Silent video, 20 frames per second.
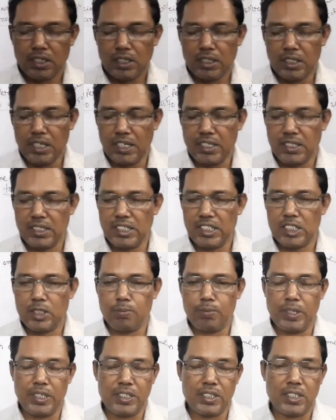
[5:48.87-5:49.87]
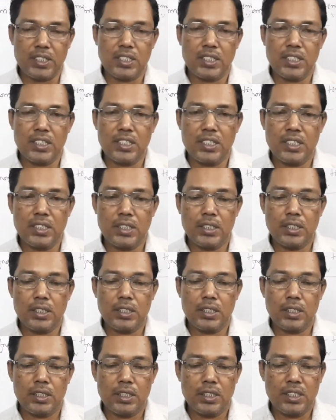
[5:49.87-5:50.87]
that 6 feet
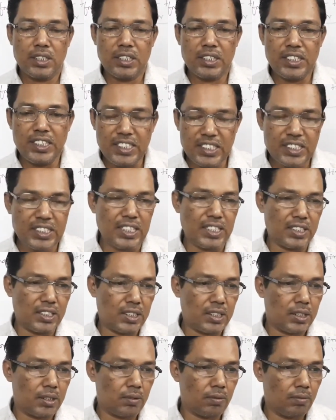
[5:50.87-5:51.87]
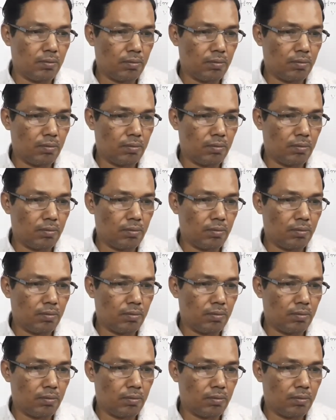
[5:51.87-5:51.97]
distance,